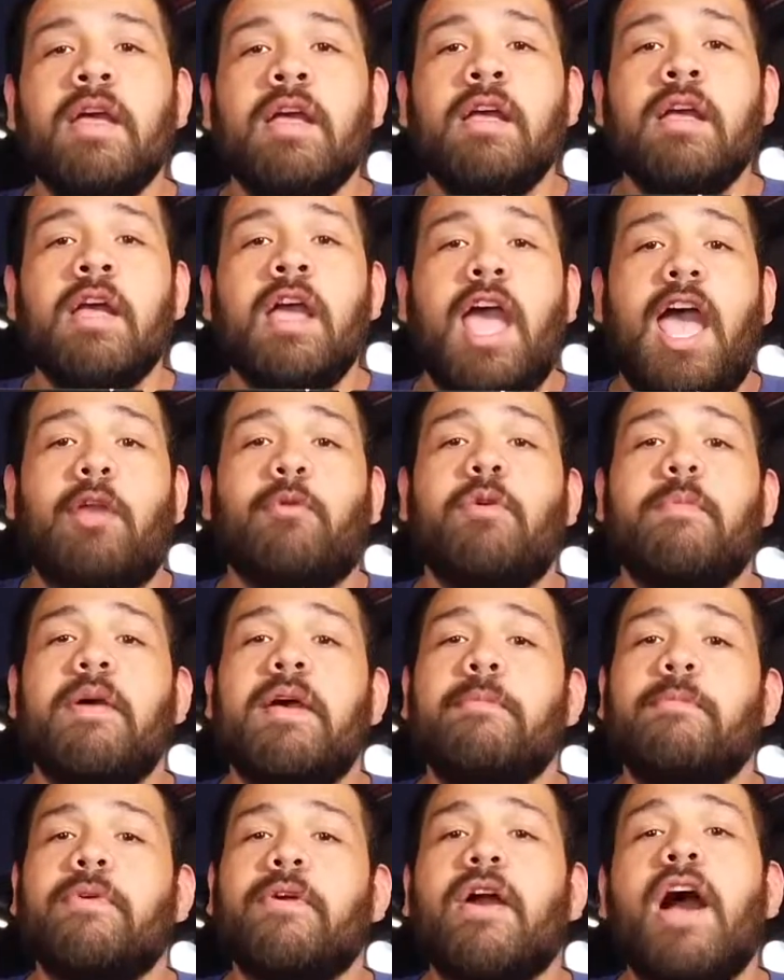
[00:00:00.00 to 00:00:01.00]
And
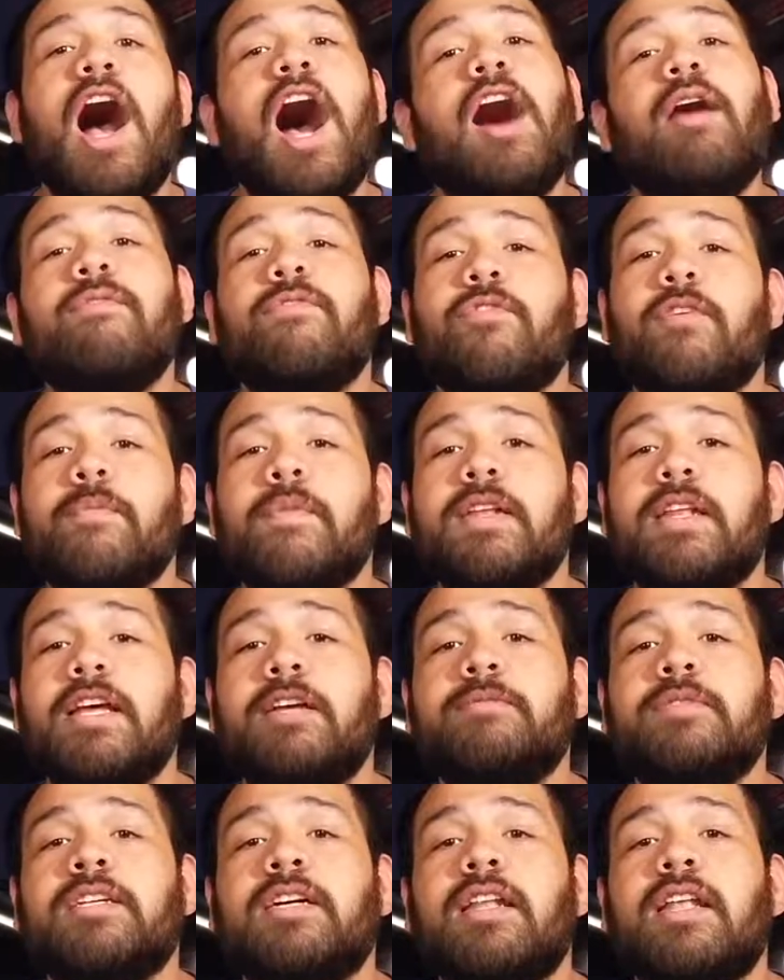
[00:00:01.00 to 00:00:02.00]
remember, I'm from the
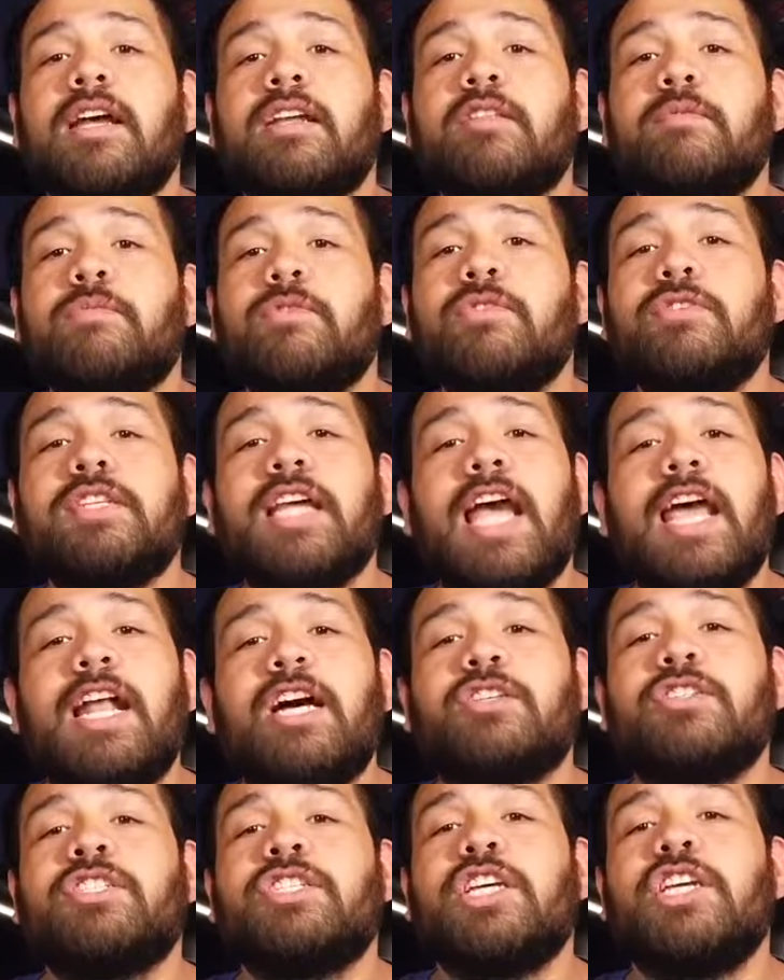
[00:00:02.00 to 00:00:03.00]
Depths Collectables, and I'll
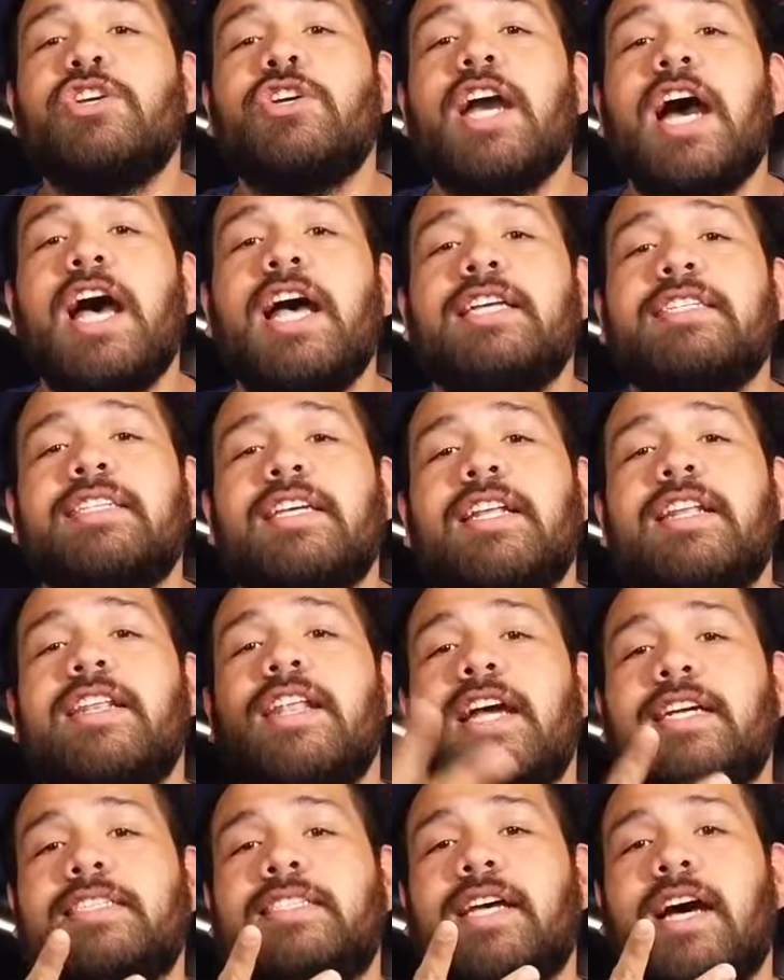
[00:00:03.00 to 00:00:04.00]
see you guys
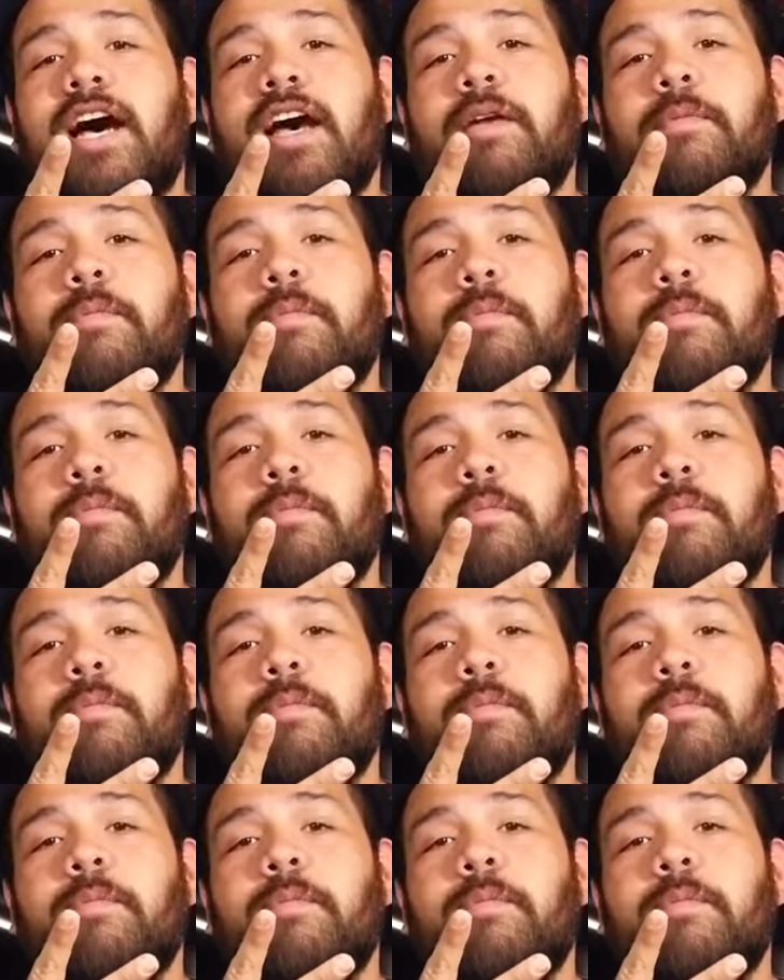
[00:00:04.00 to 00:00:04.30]
next time.